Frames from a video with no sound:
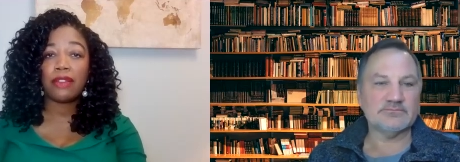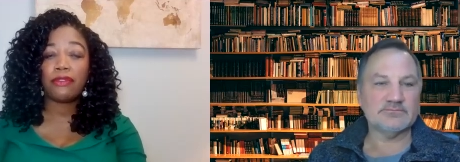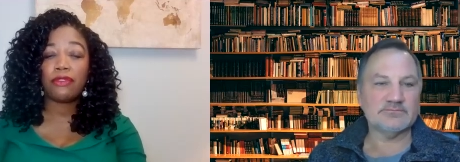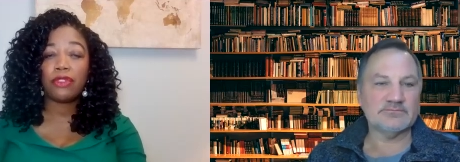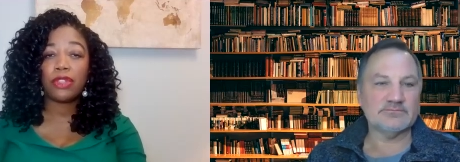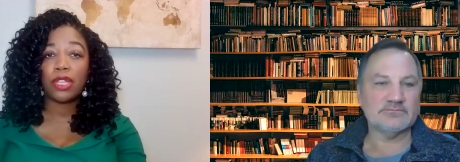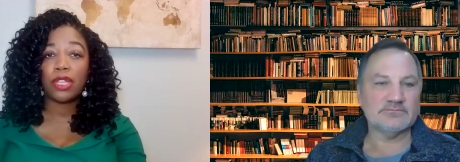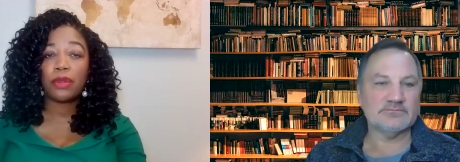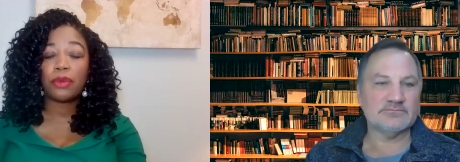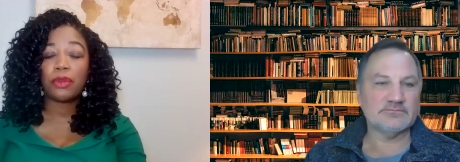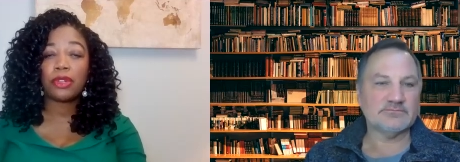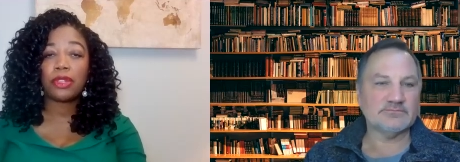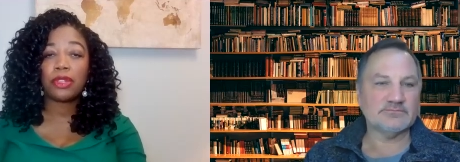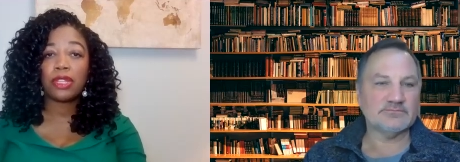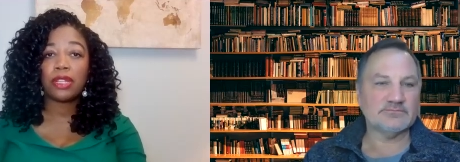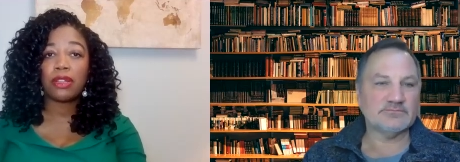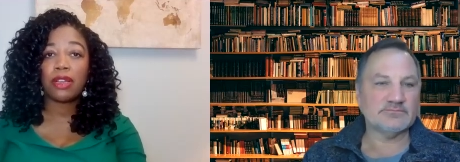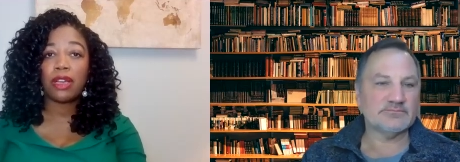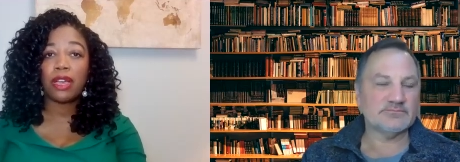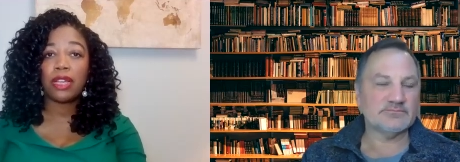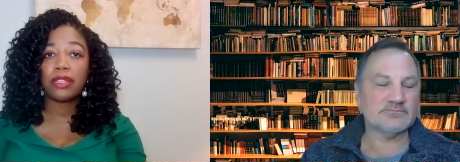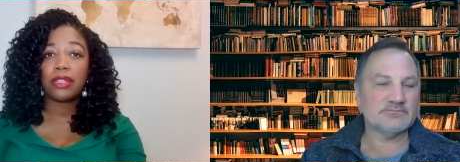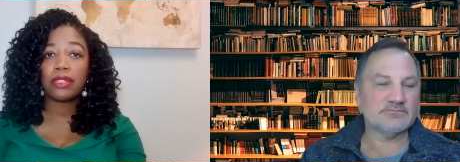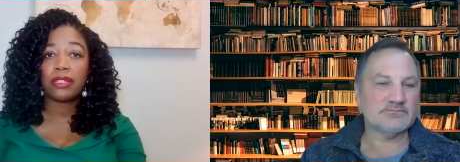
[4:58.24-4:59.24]
Speaker 1: that have lowered the
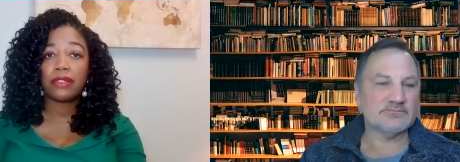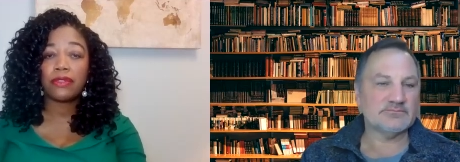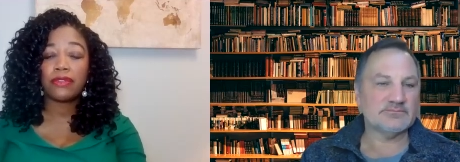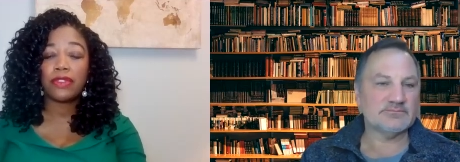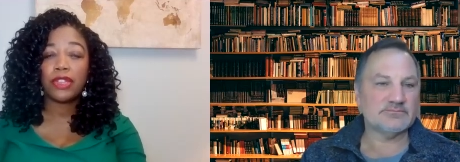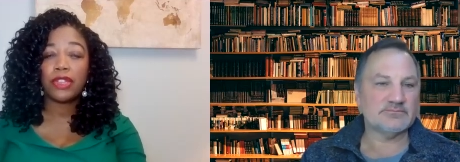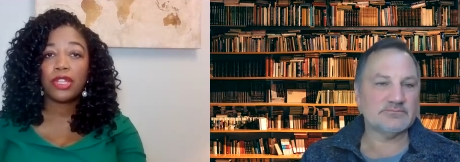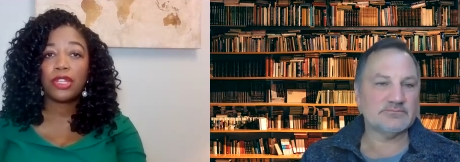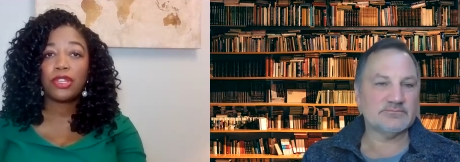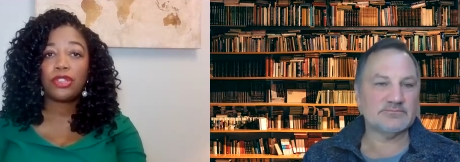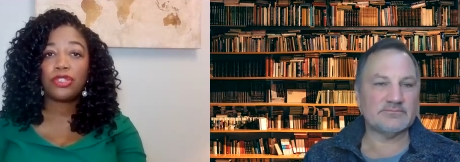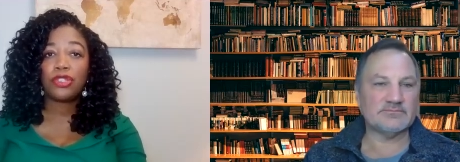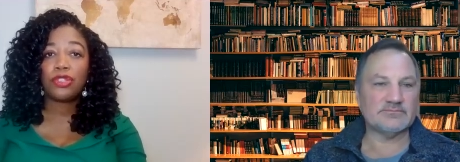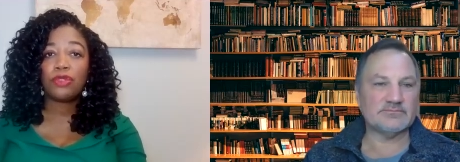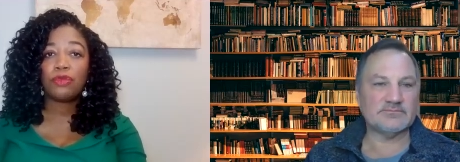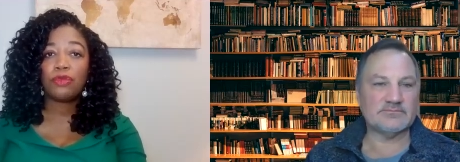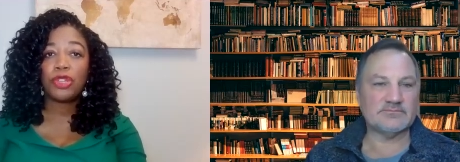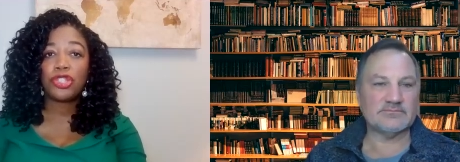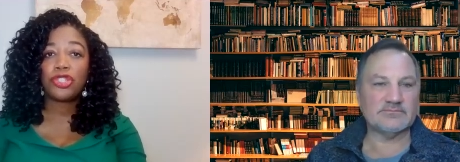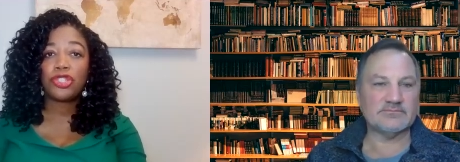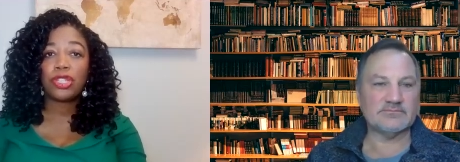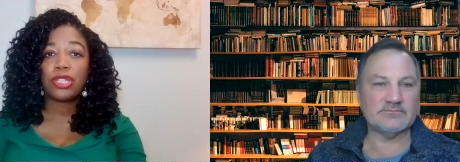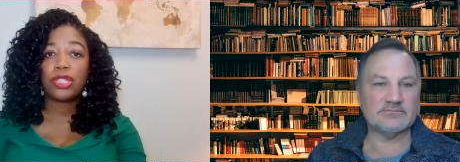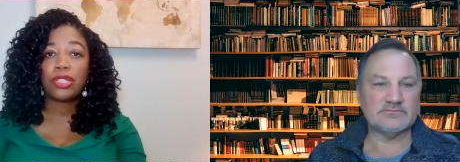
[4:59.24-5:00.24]
cost of
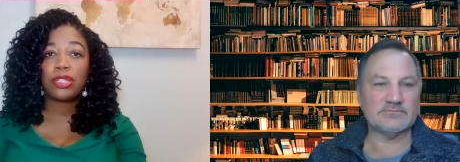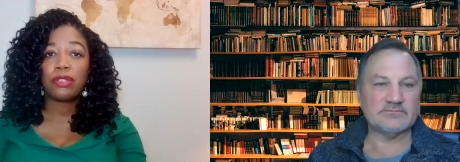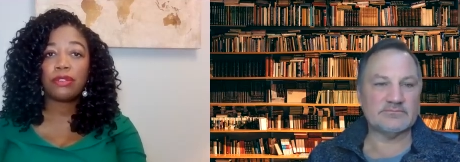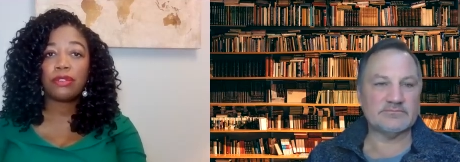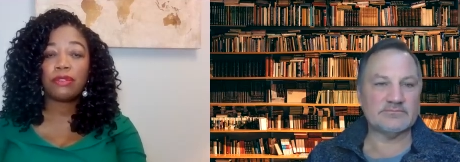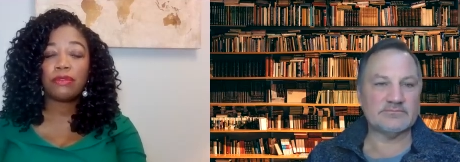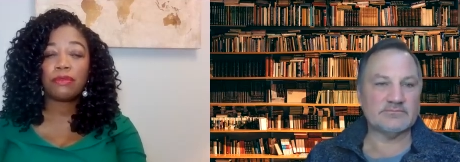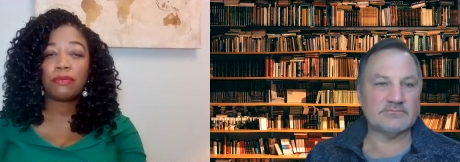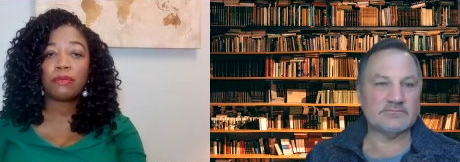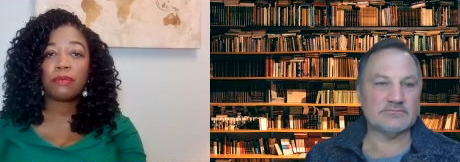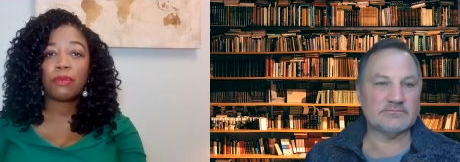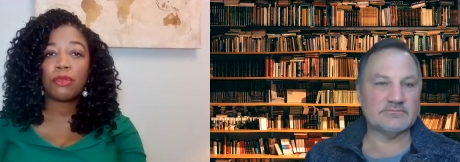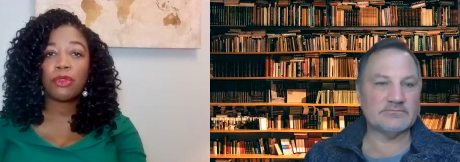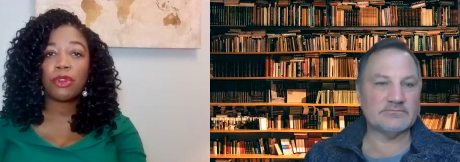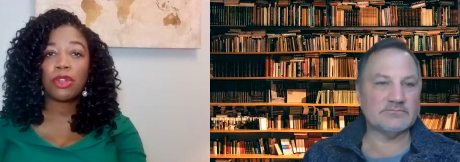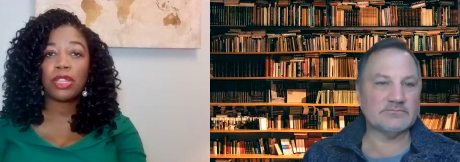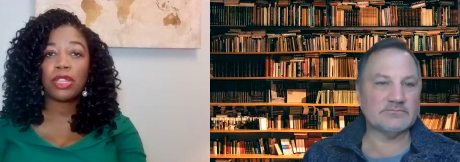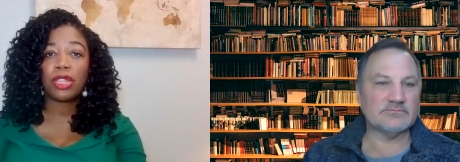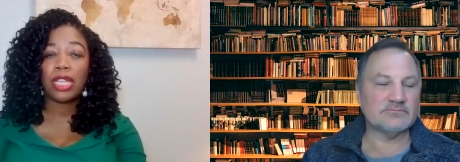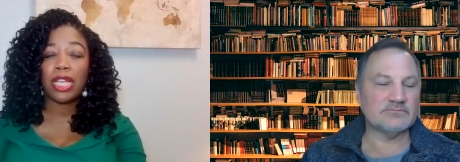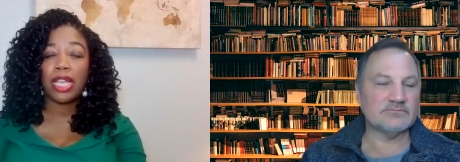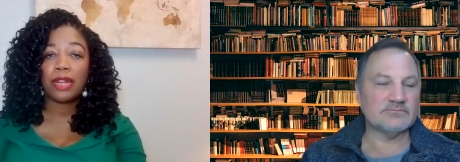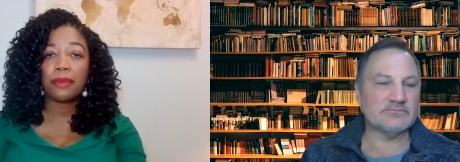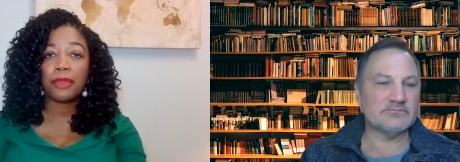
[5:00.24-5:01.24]
tuition to more
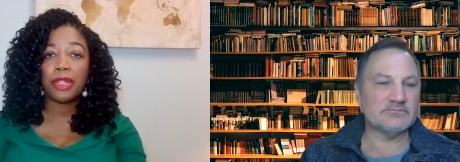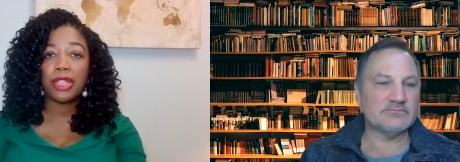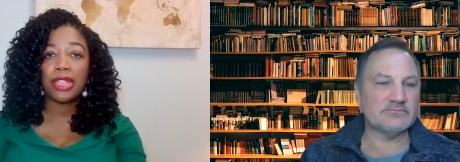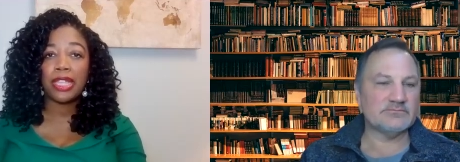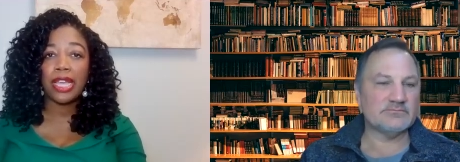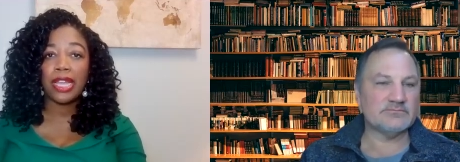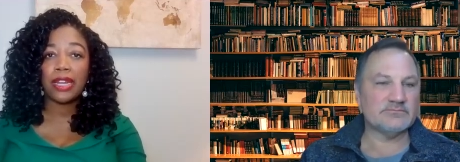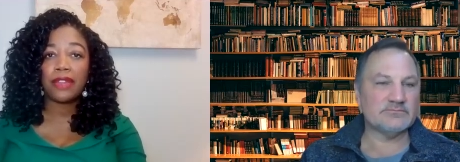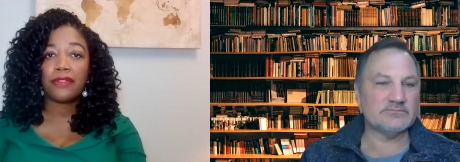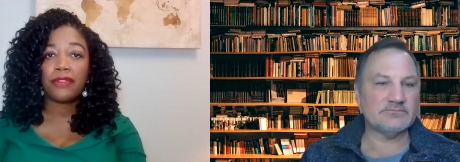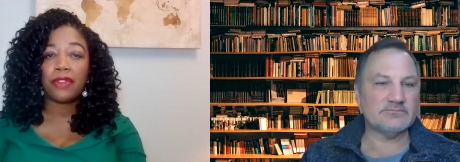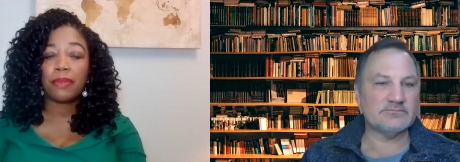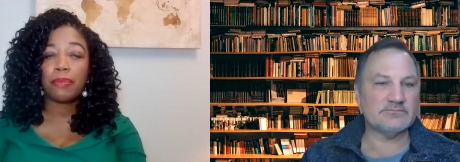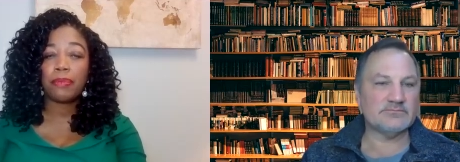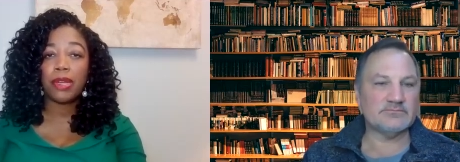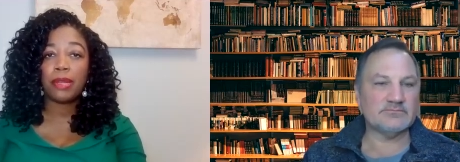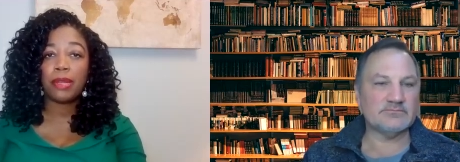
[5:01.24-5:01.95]
align with that of a